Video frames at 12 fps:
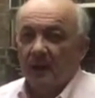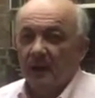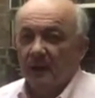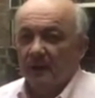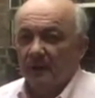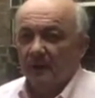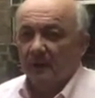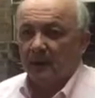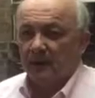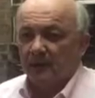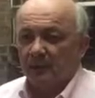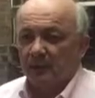And
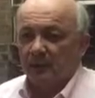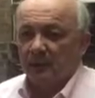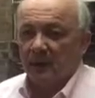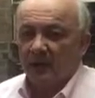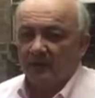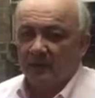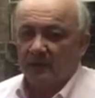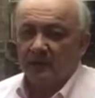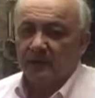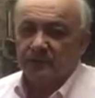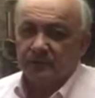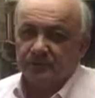this week we have a
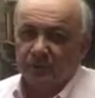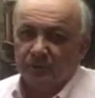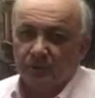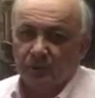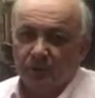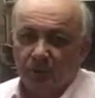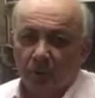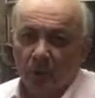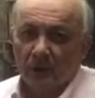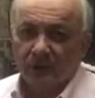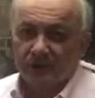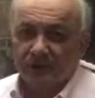very interesting one, The
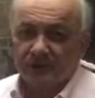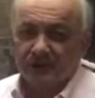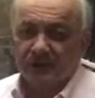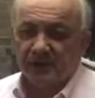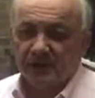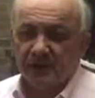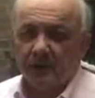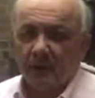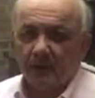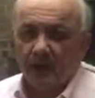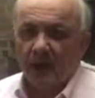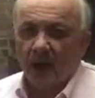Old Man and the Sea, and
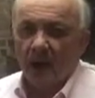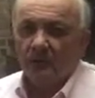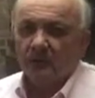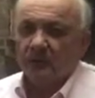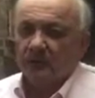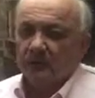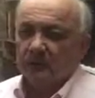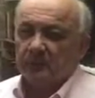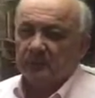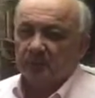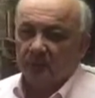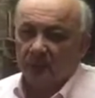I'm going to
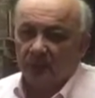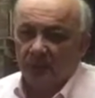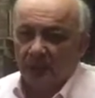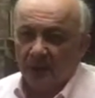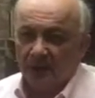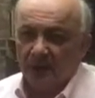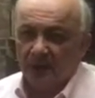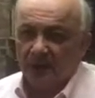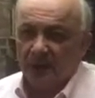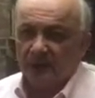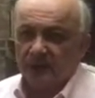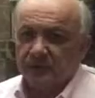be talking about it
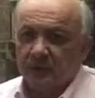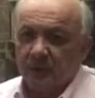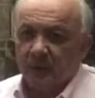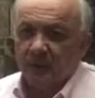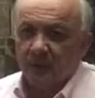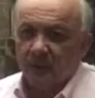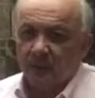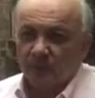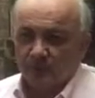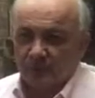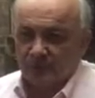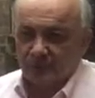because
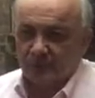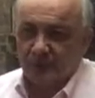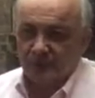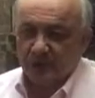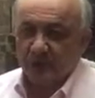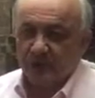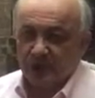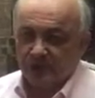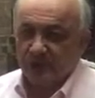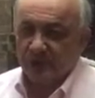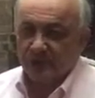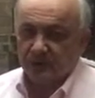there's a special
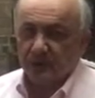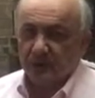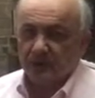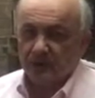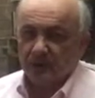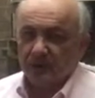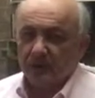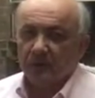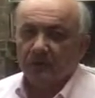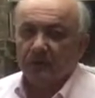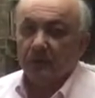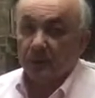lesson to be
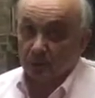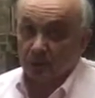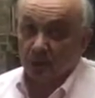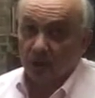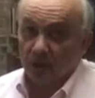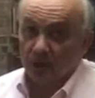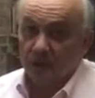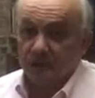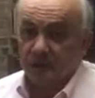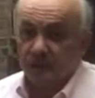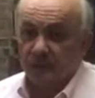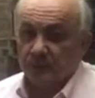learned for book
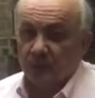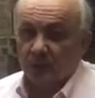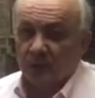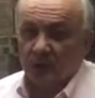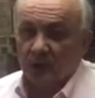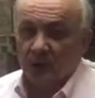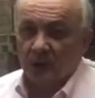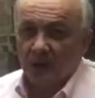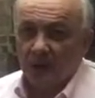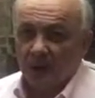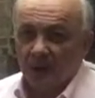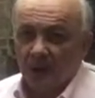collectors
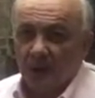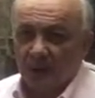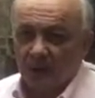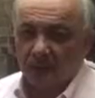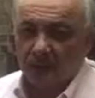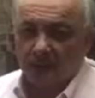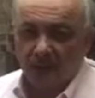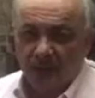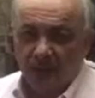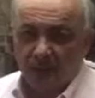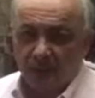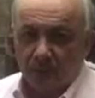by looking
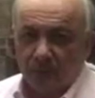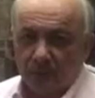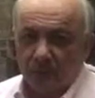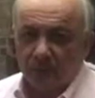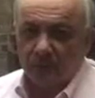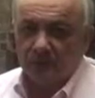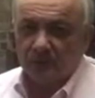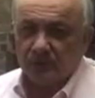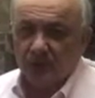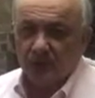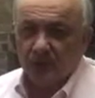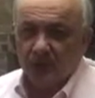at that book.
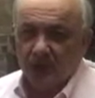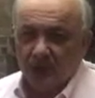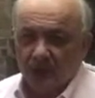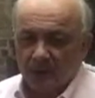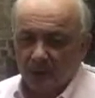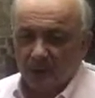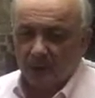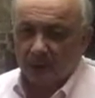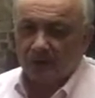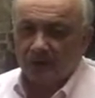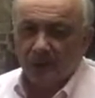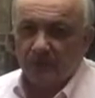So you'll
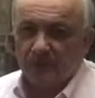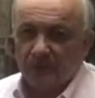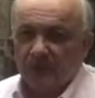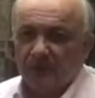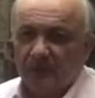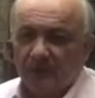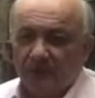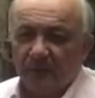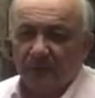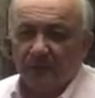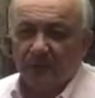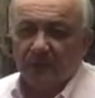learn something, even if
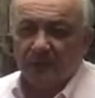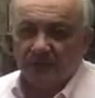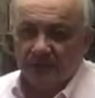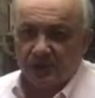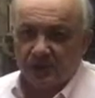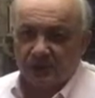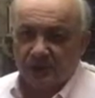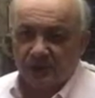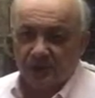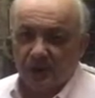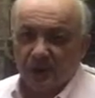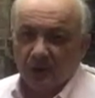that book doesn't
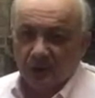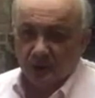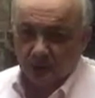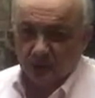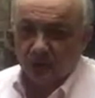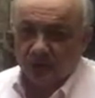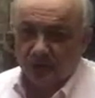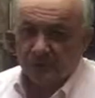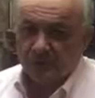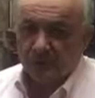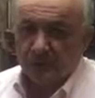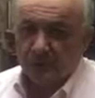interest you, you'll learn
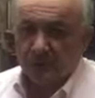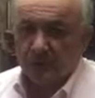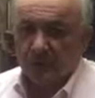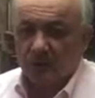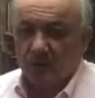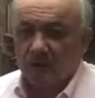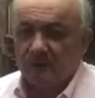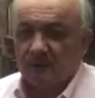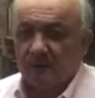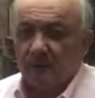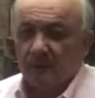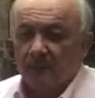something about book
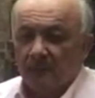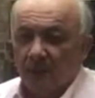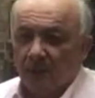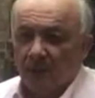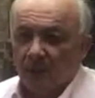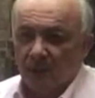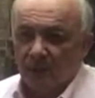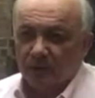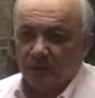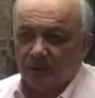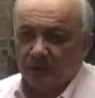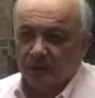collecting with
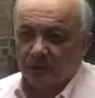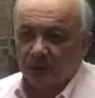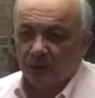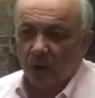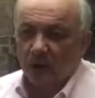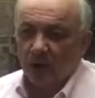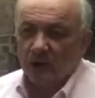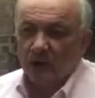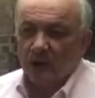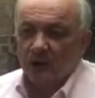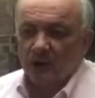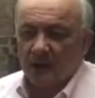this little talk.
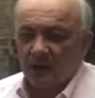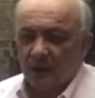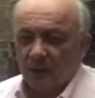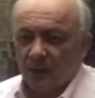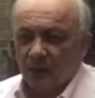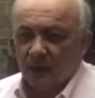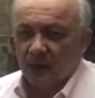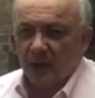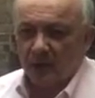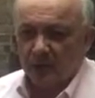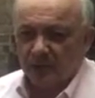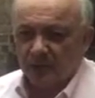We
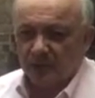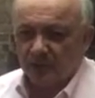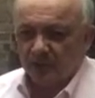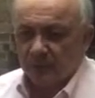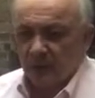always